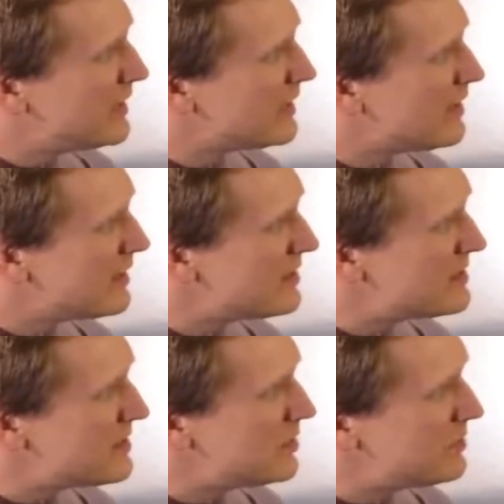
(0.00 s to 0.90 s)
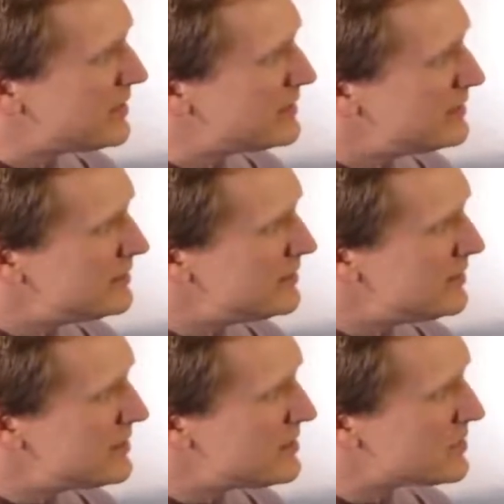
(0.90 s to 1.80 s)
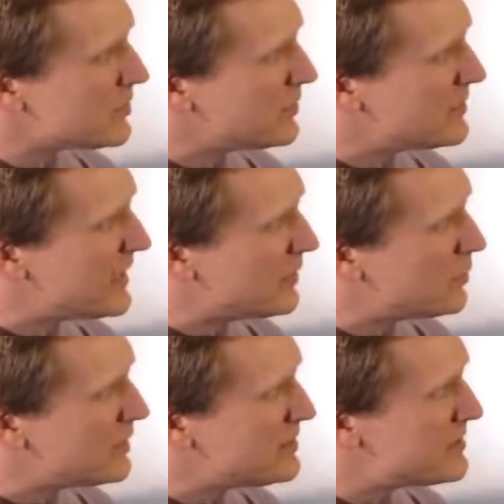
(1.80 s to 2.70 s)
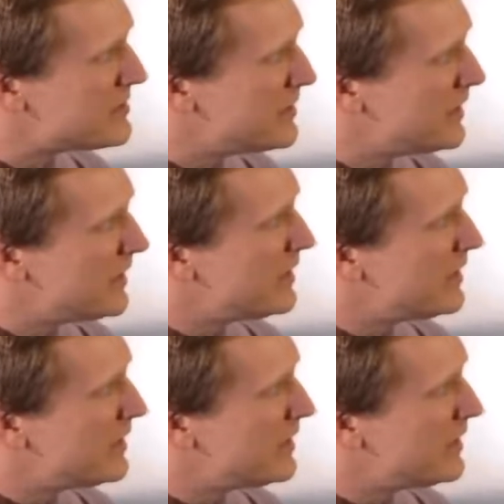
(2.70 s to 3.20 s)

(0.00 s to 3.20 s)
Click the center button, scroll down once,